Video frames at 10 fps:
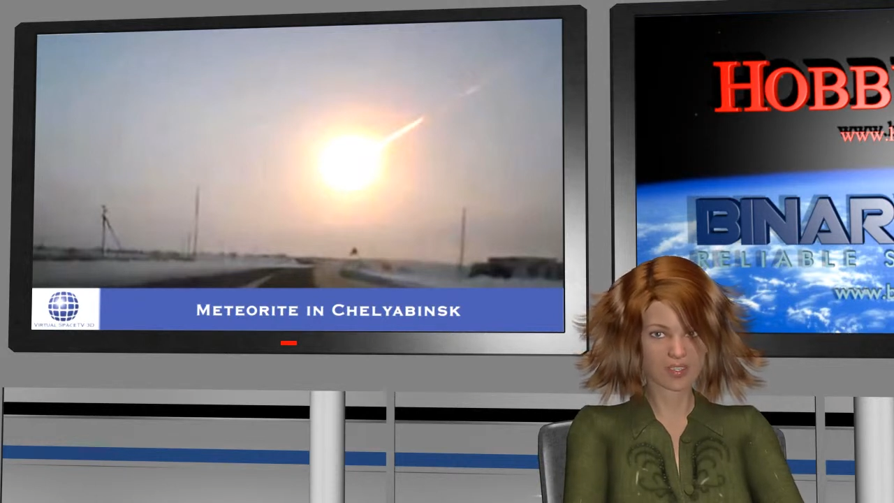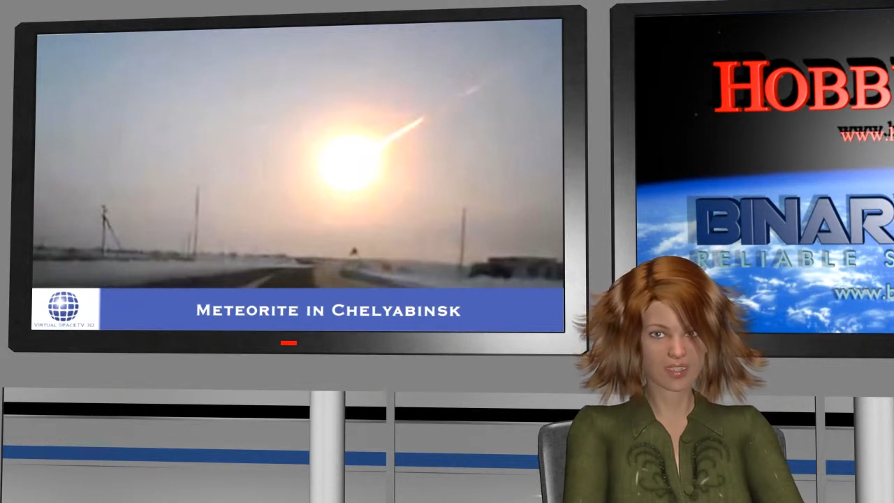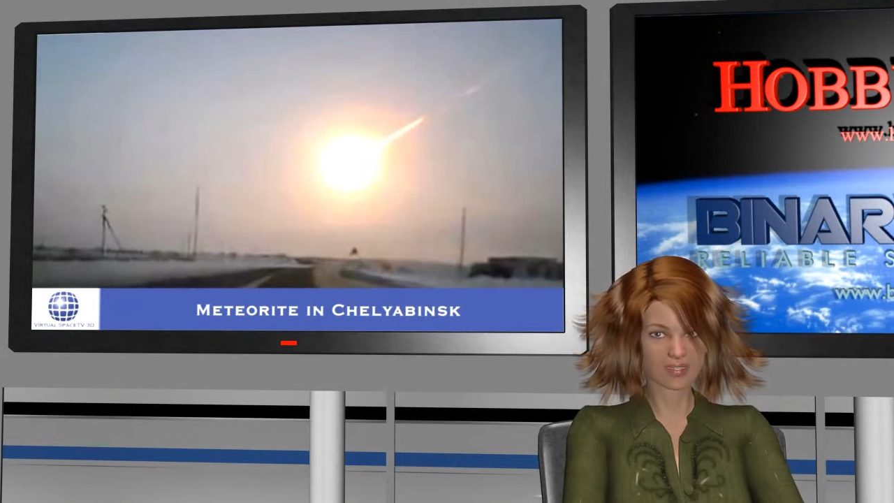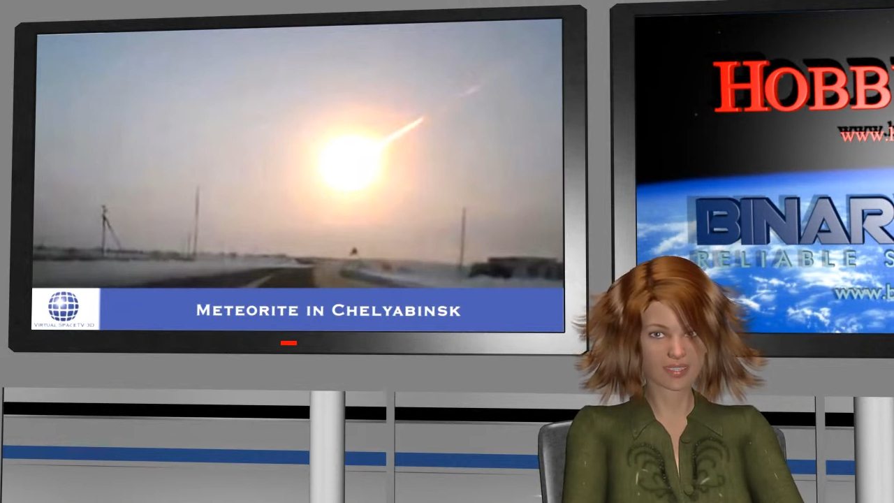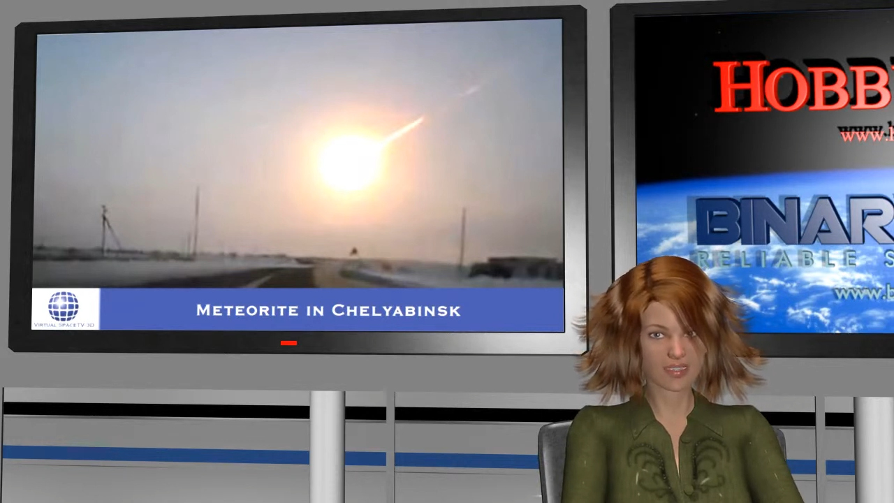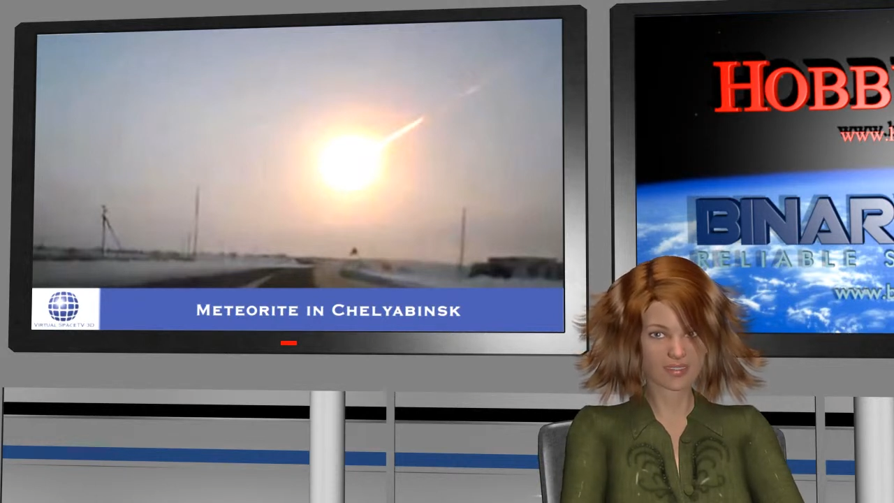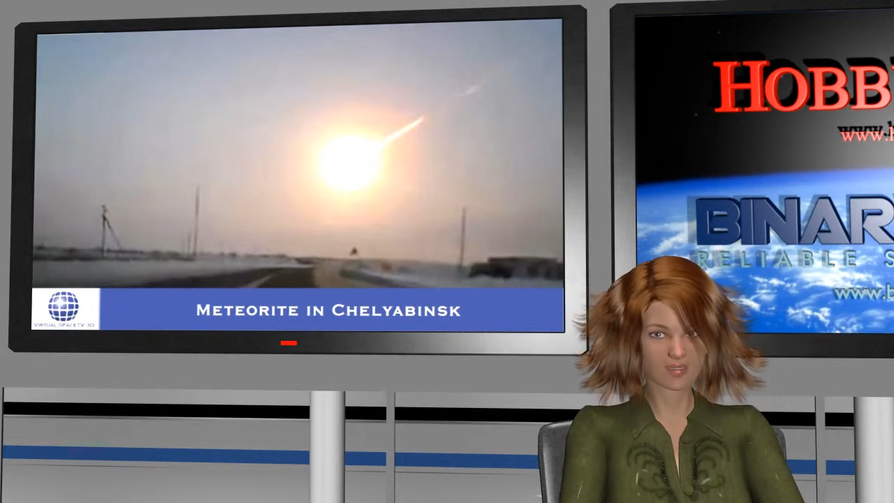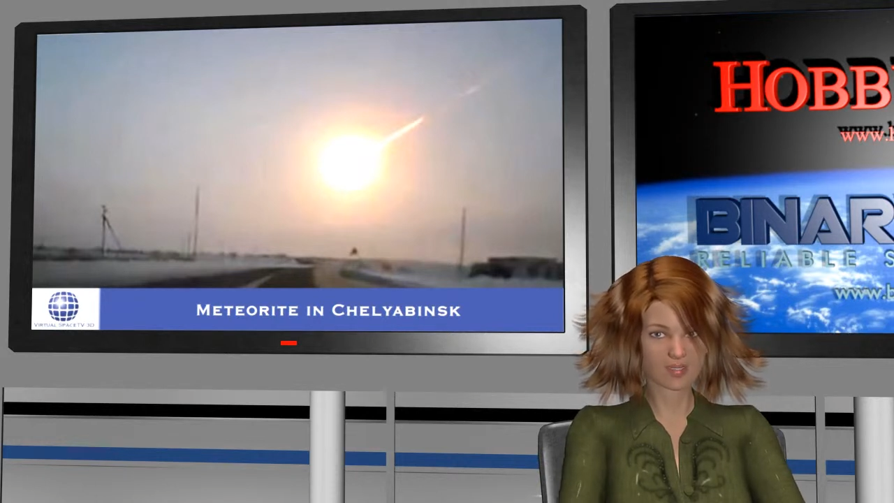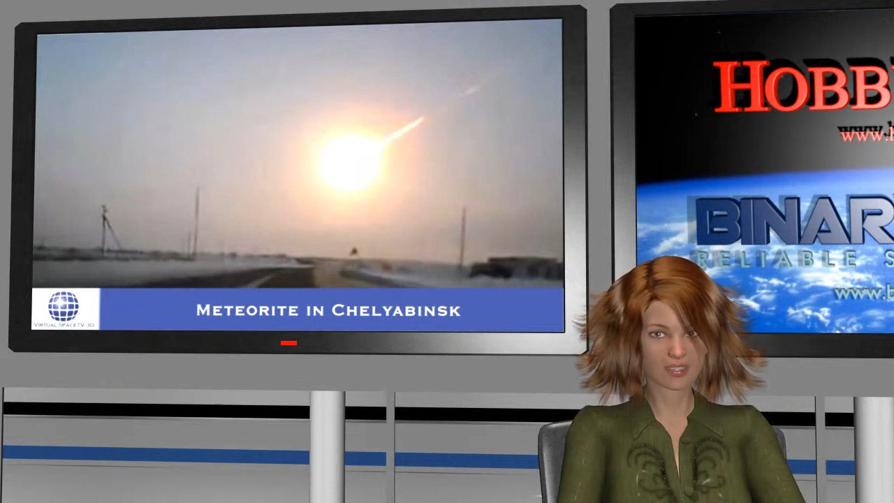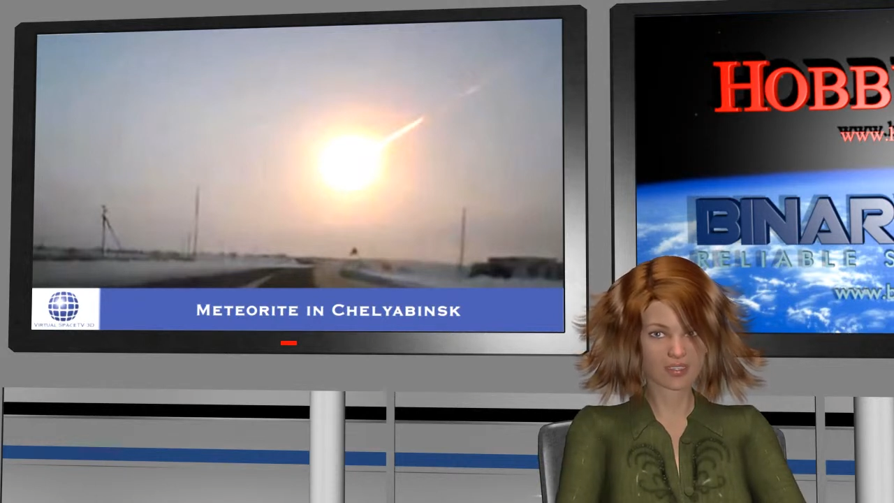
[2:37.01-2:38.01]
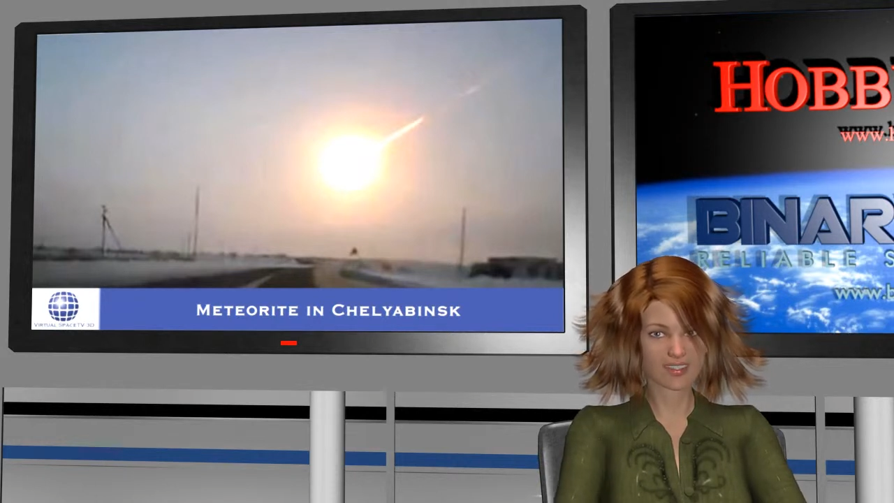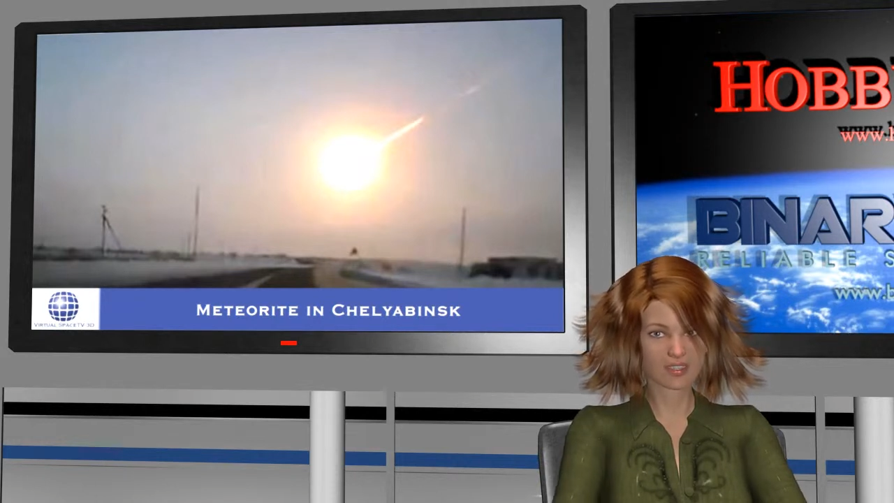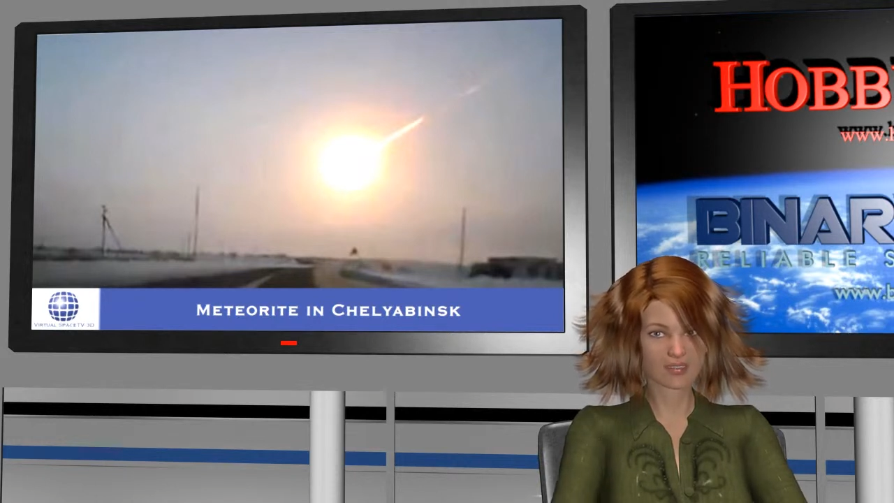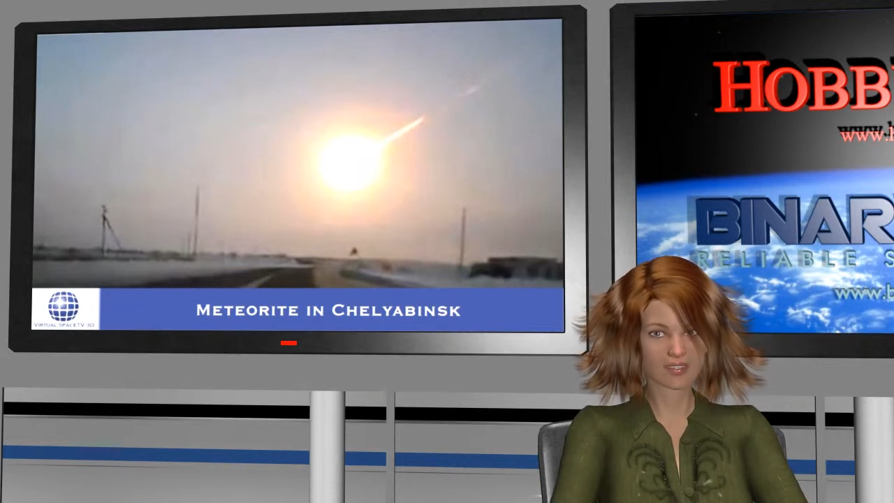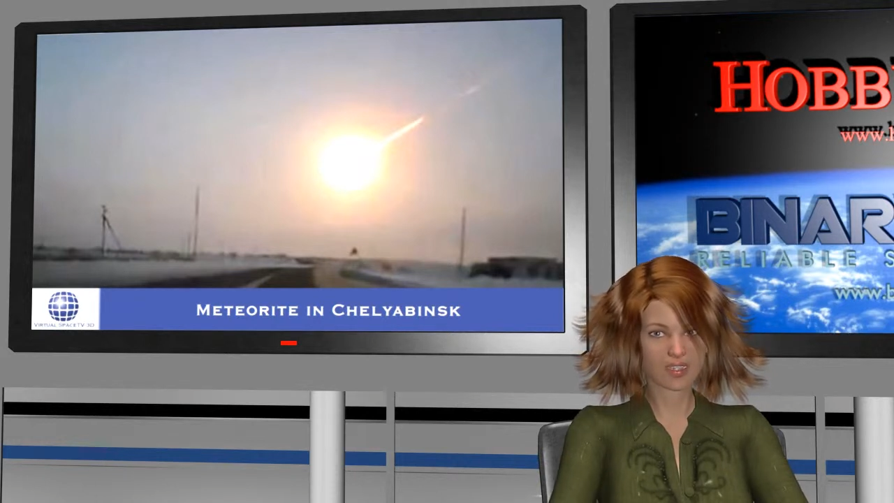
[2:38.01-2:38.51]
just some hours
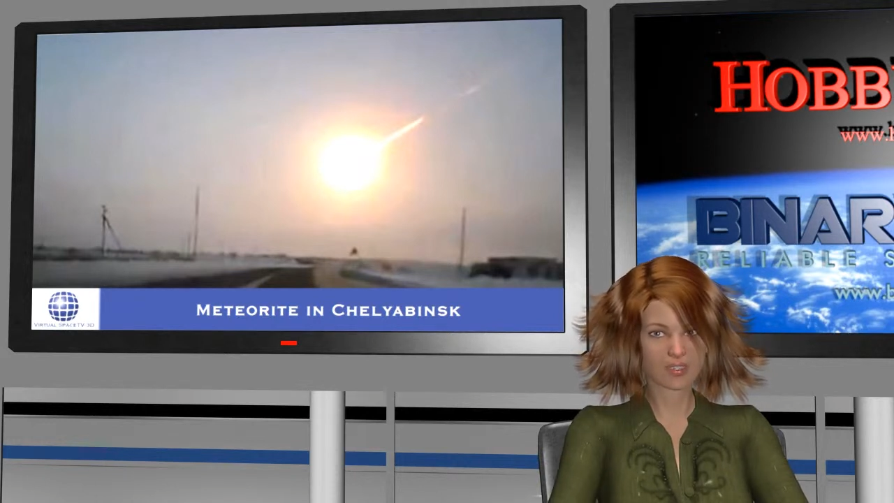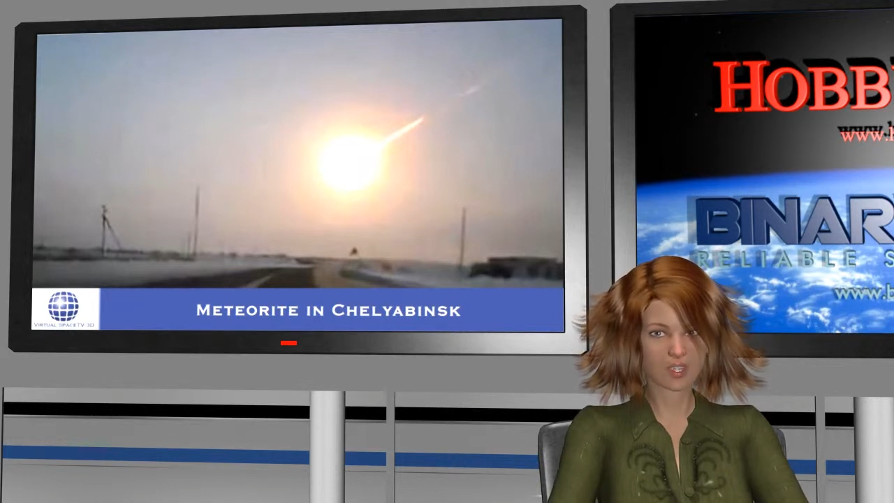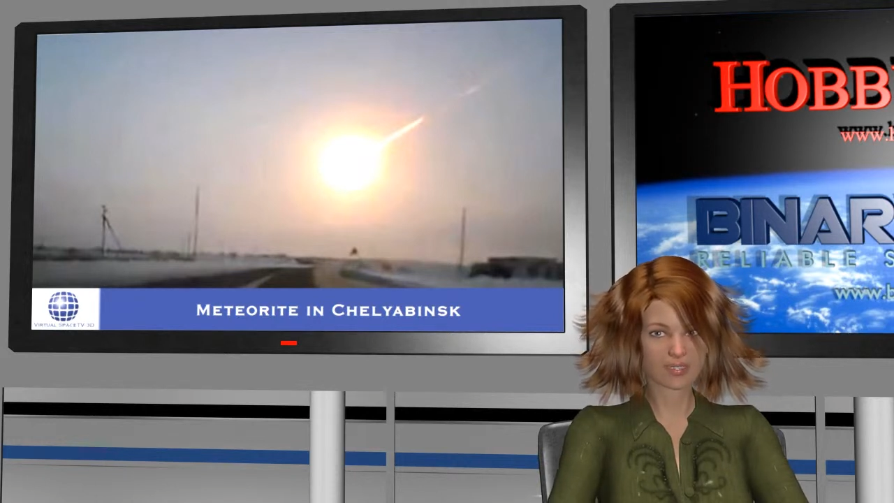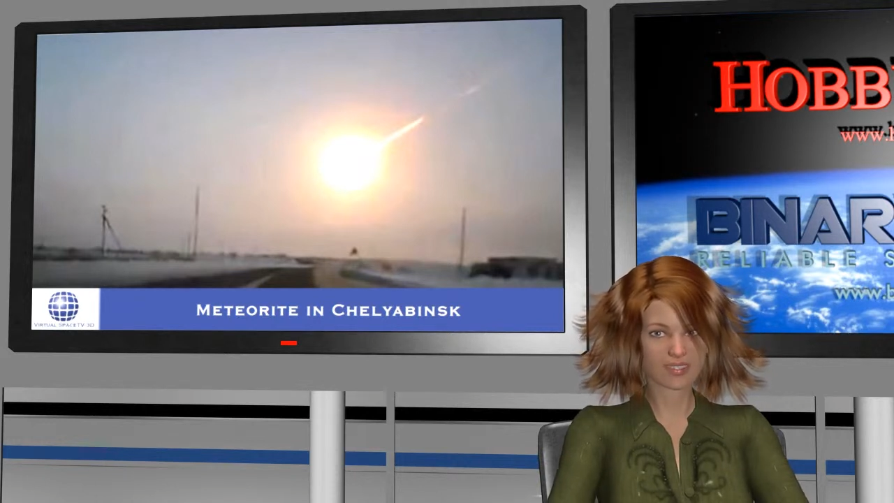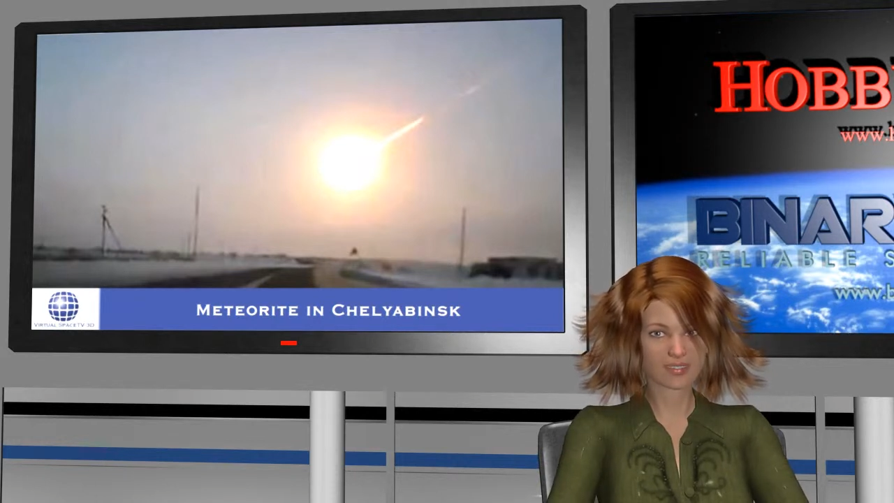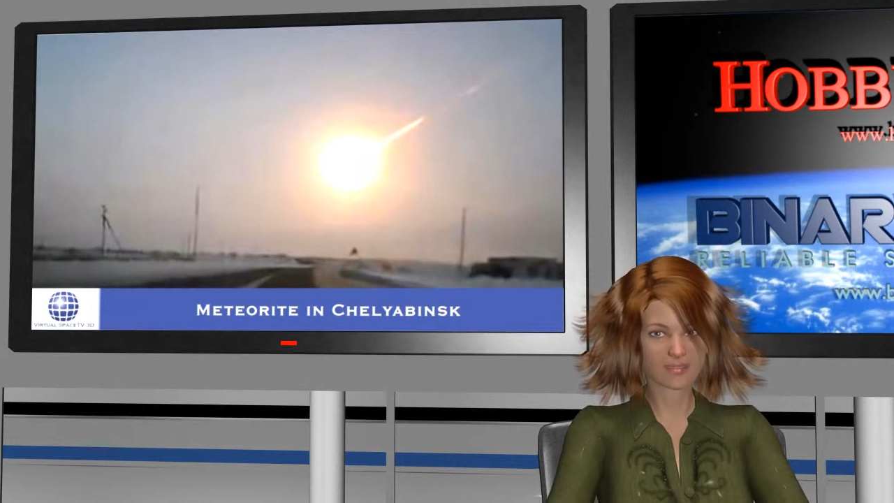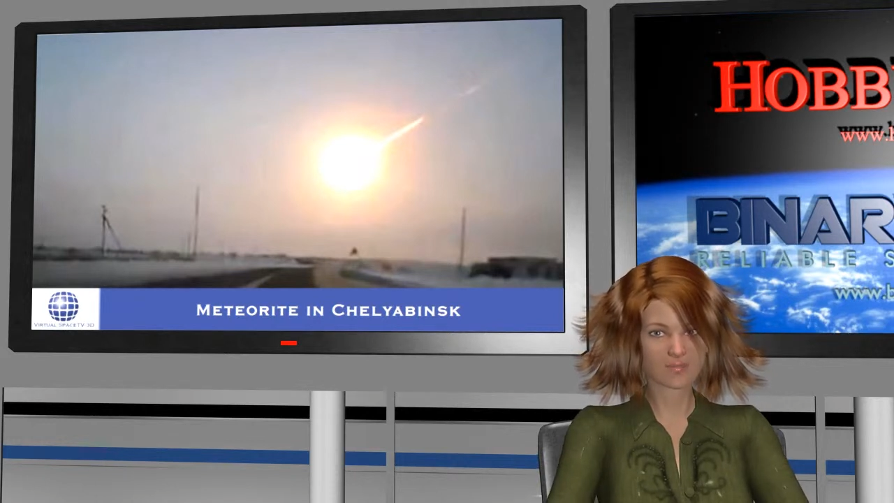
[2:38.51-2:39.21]
earlier to the closest